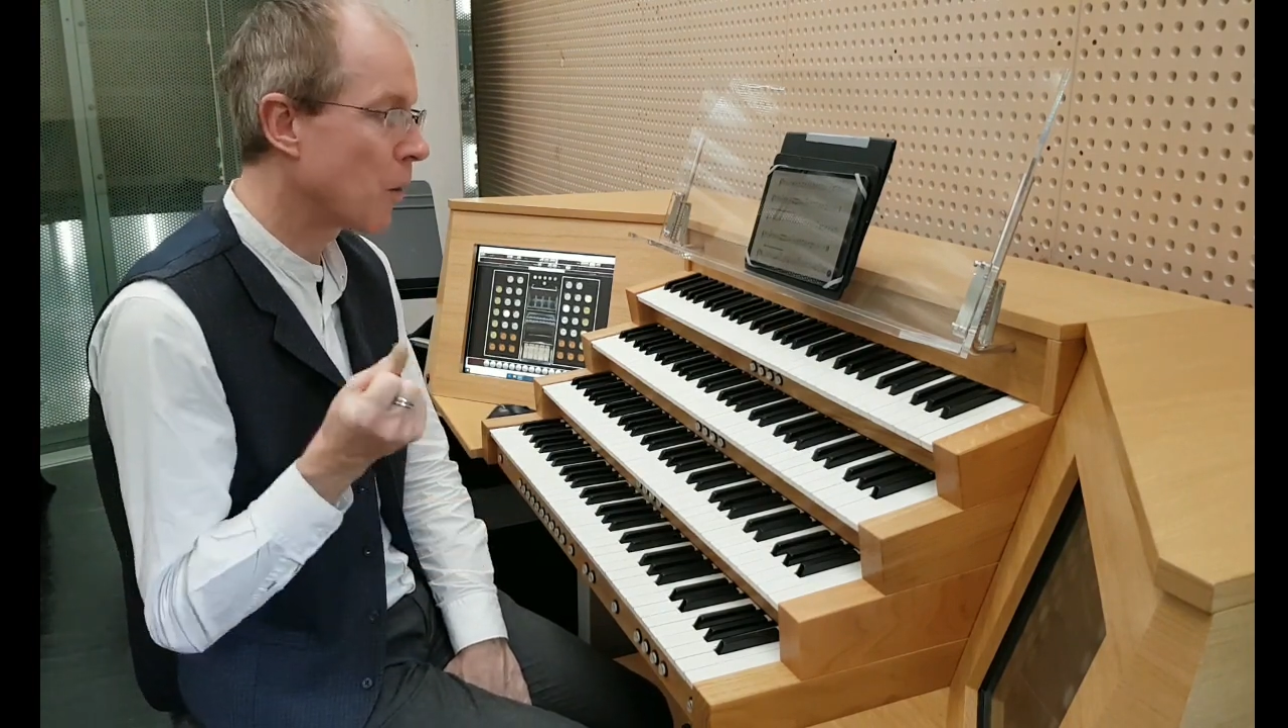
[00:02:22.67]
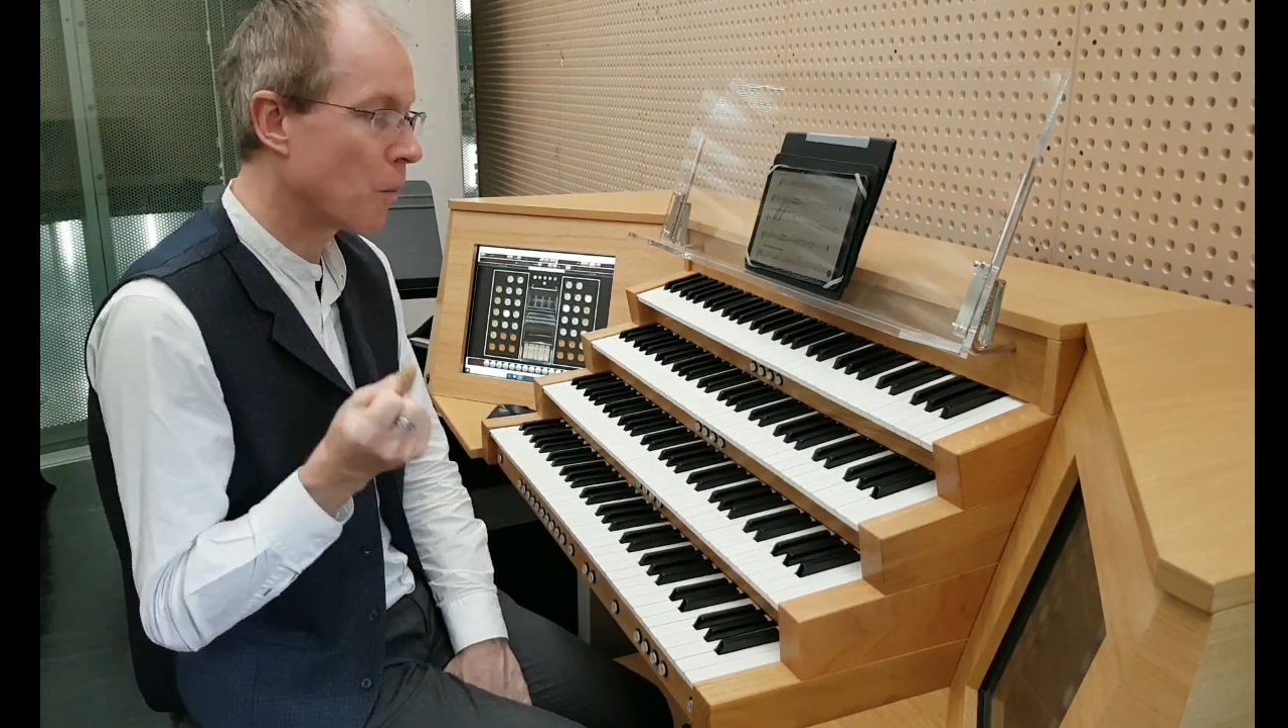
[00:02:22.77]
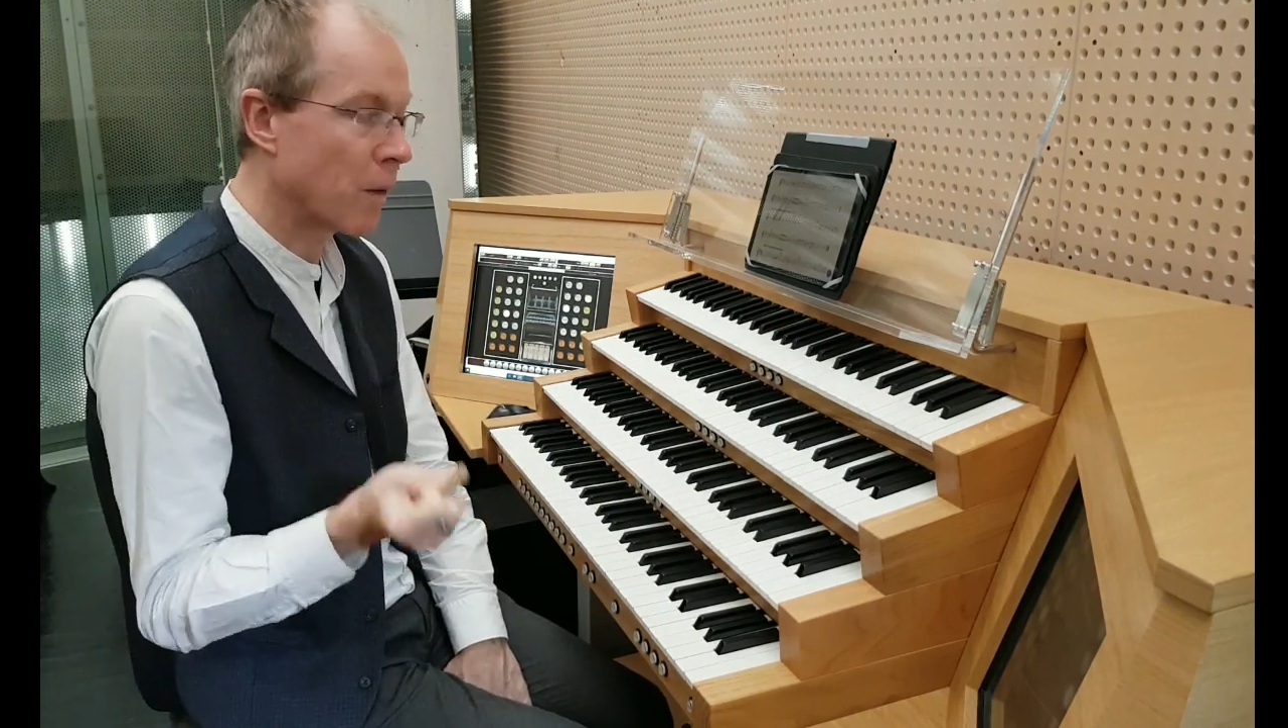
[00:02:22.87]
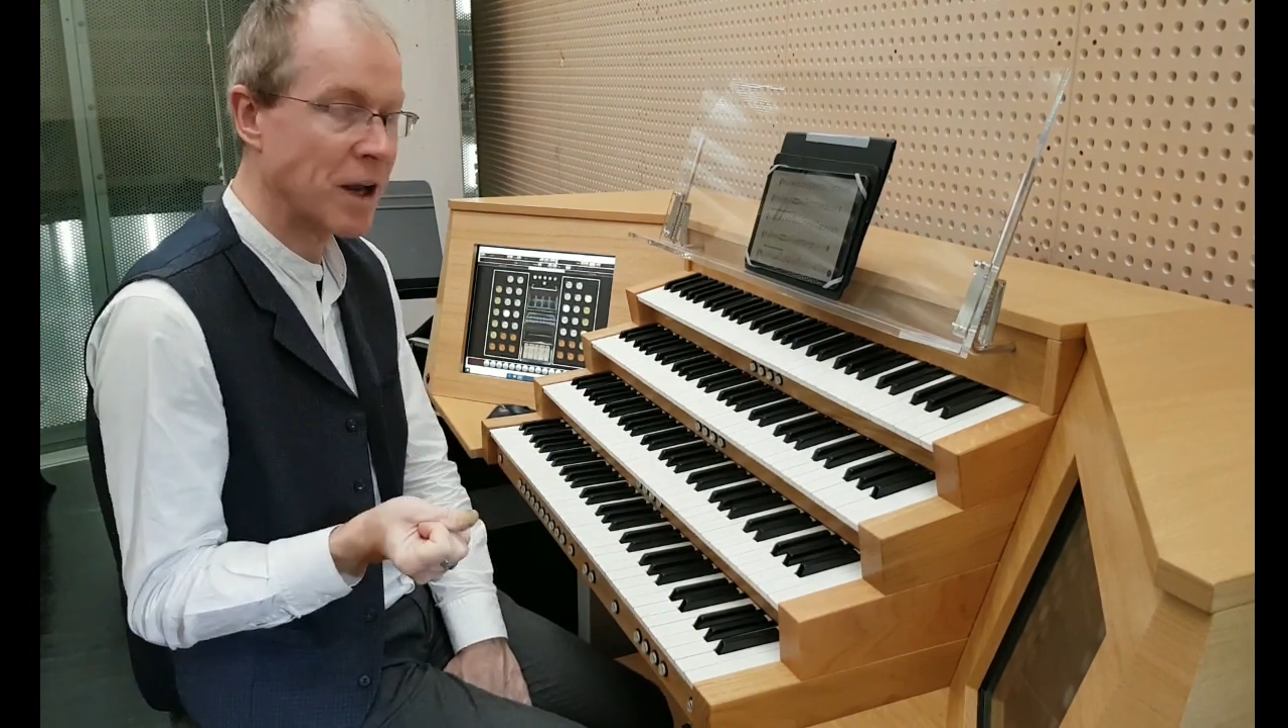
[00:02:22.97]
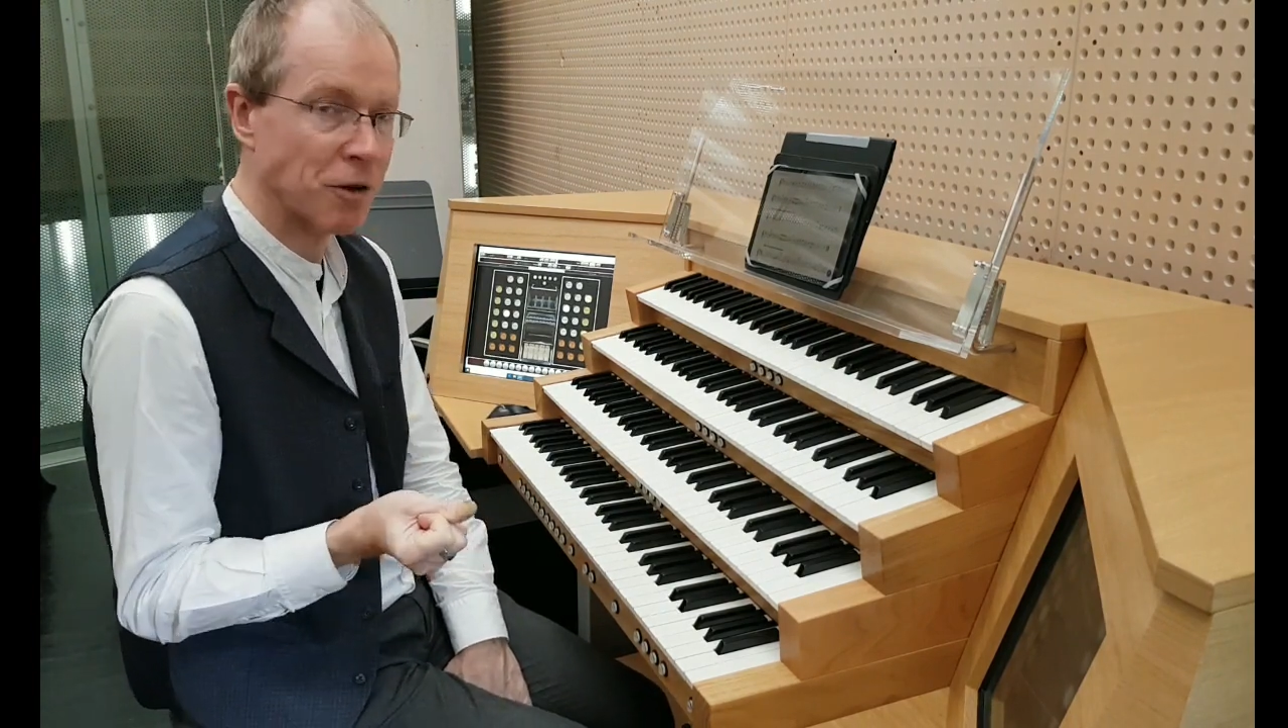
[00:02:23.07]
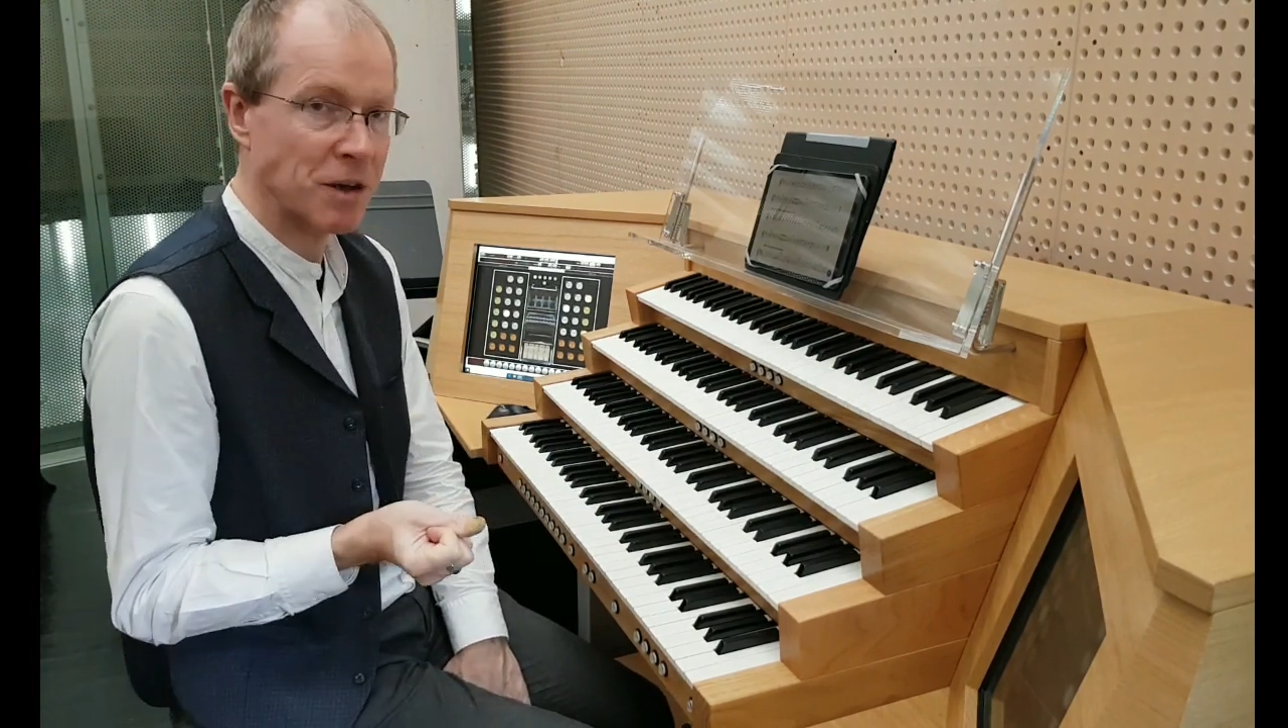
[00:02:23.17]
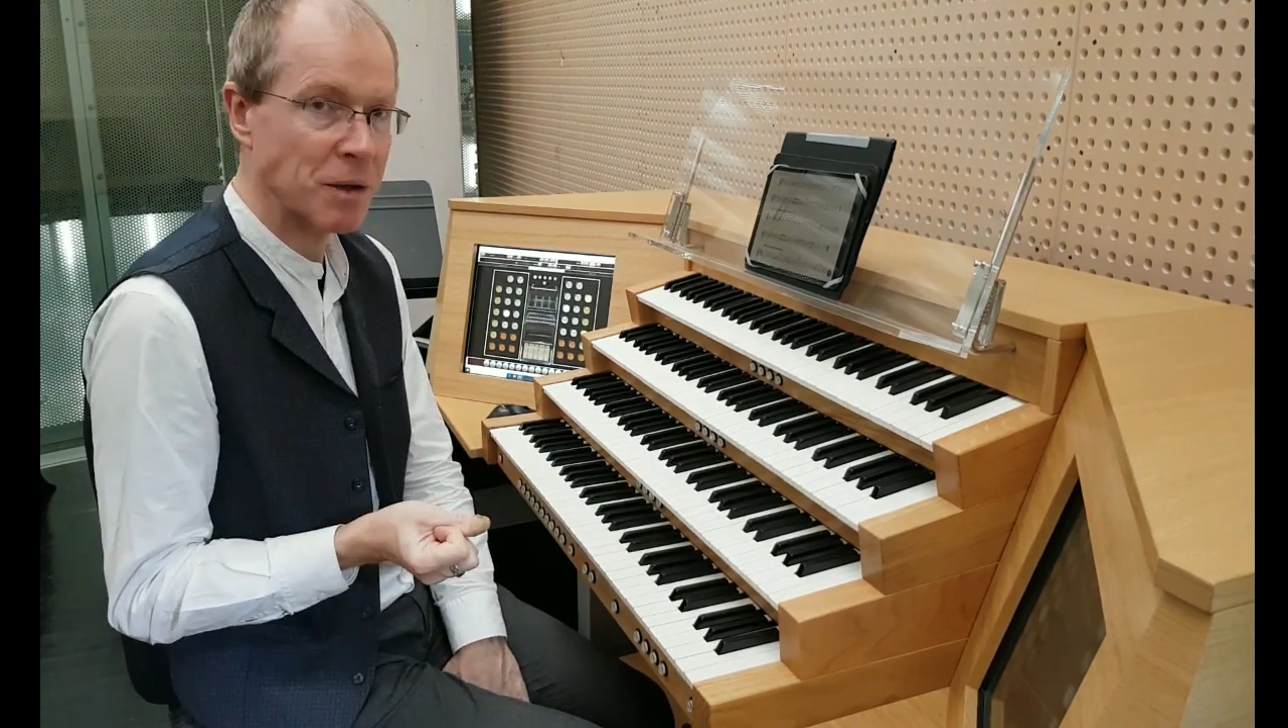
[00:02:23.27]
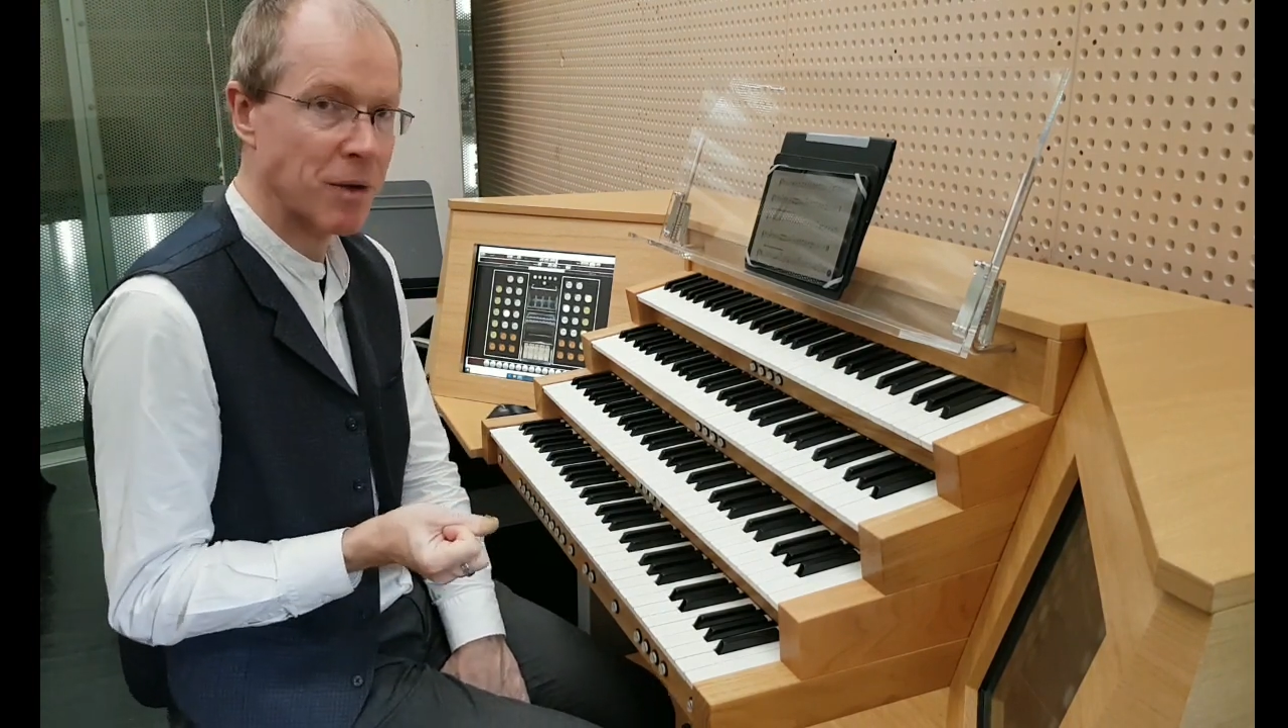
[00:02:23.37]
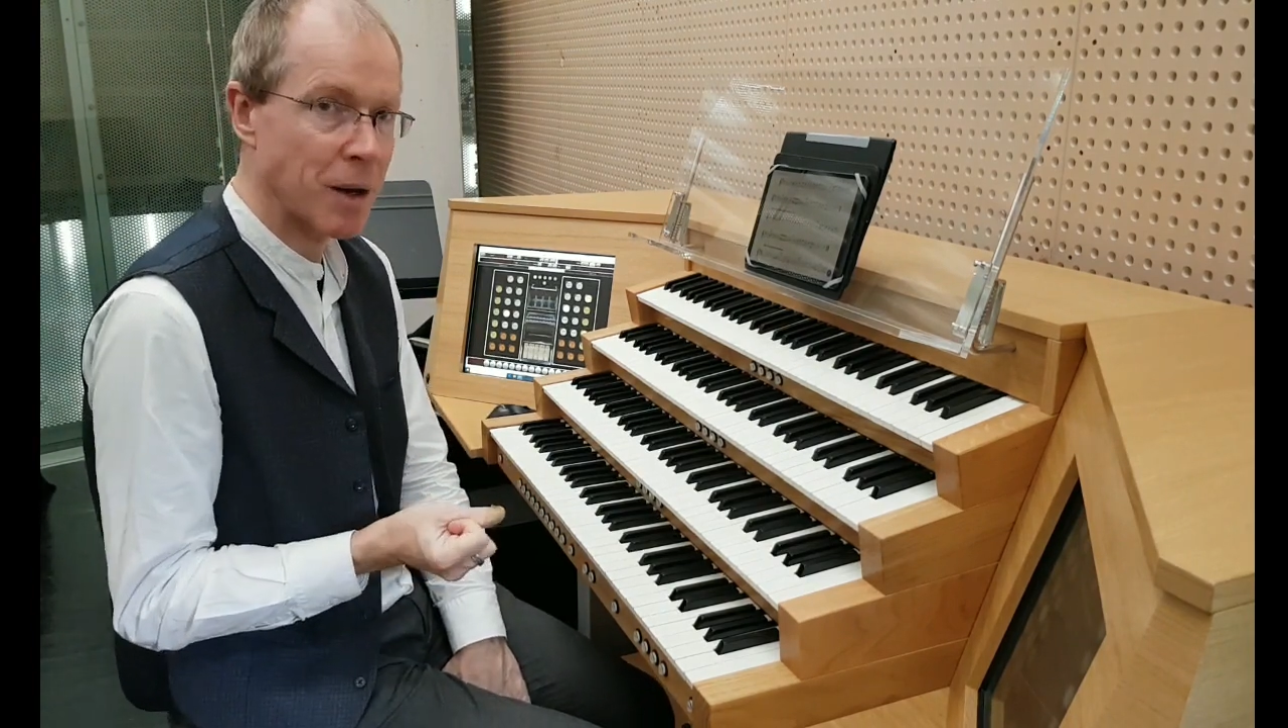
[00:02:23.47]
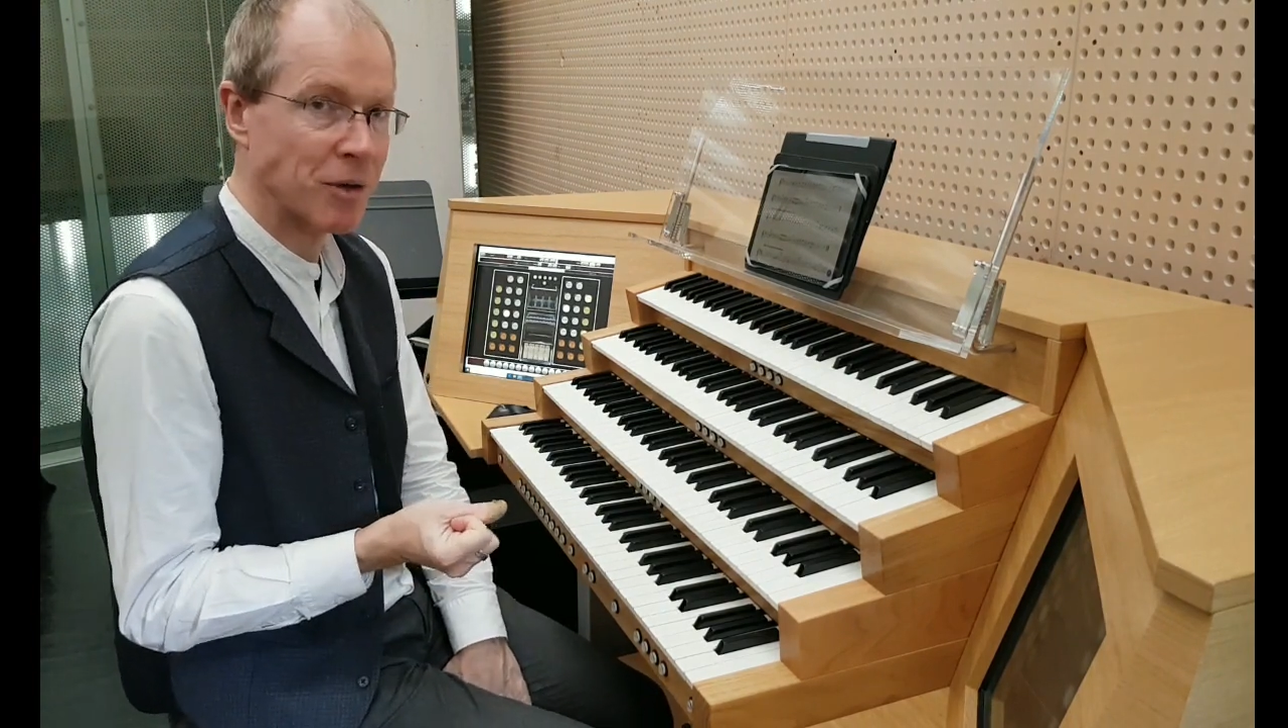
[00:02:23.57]
when you're in the
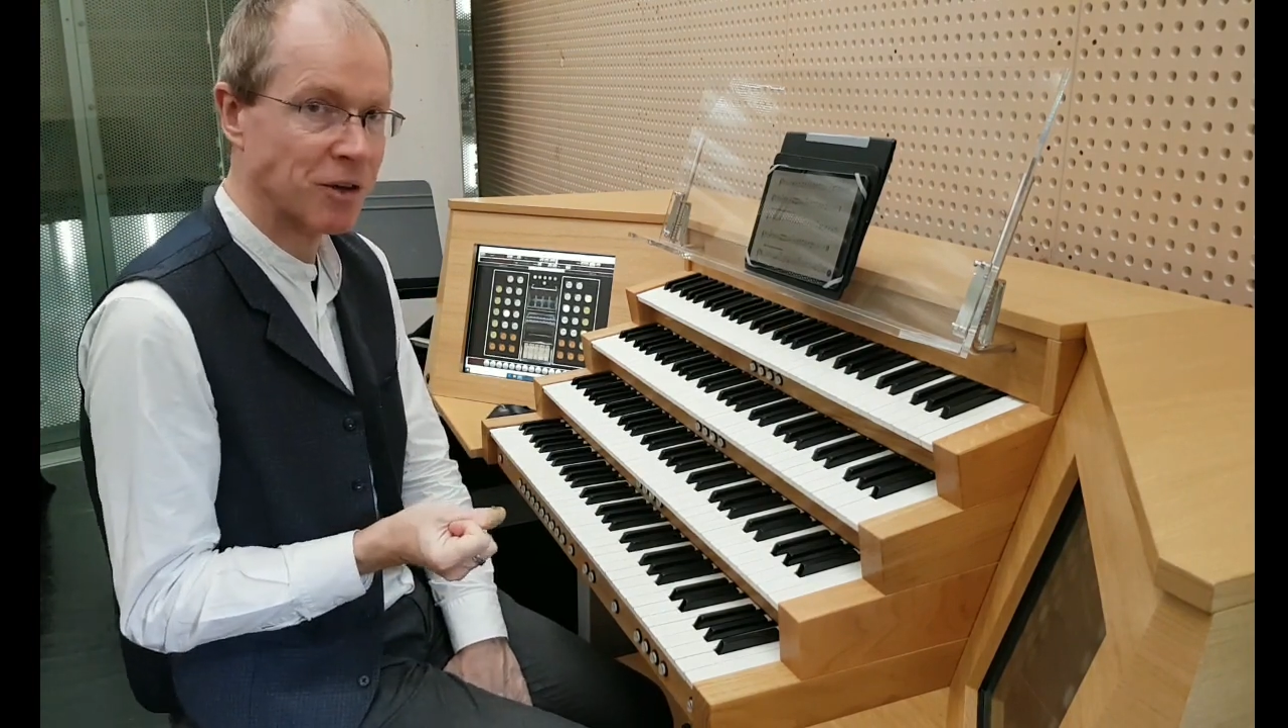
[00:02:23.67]
moment